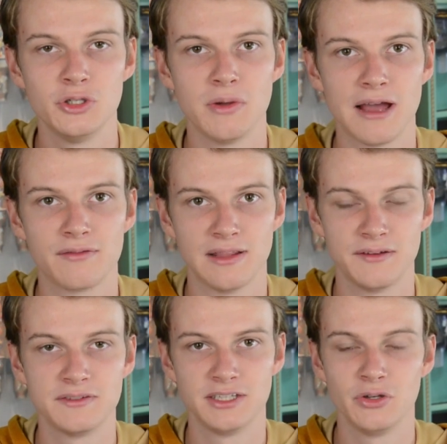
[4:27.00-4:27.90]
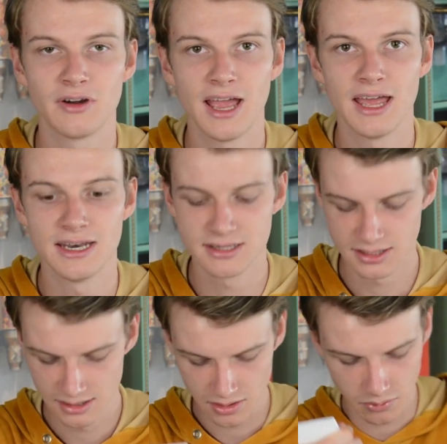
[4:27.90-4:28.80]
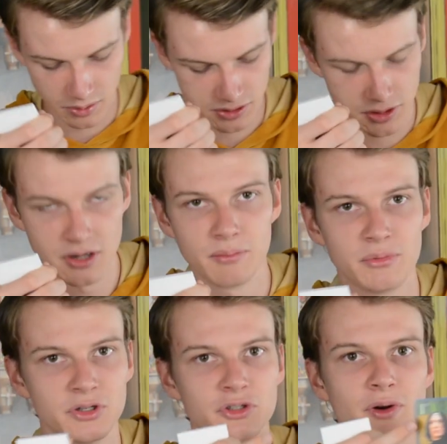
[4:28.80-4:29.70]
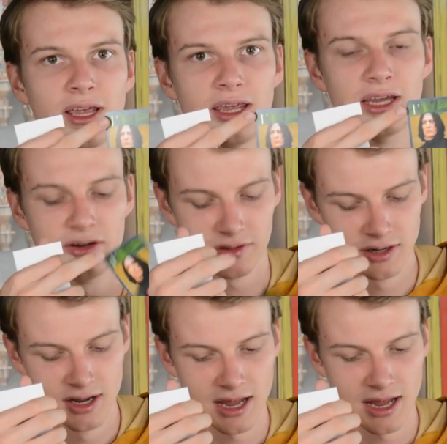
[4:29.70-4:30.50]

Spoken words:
you have left in your hand with the numbers right here.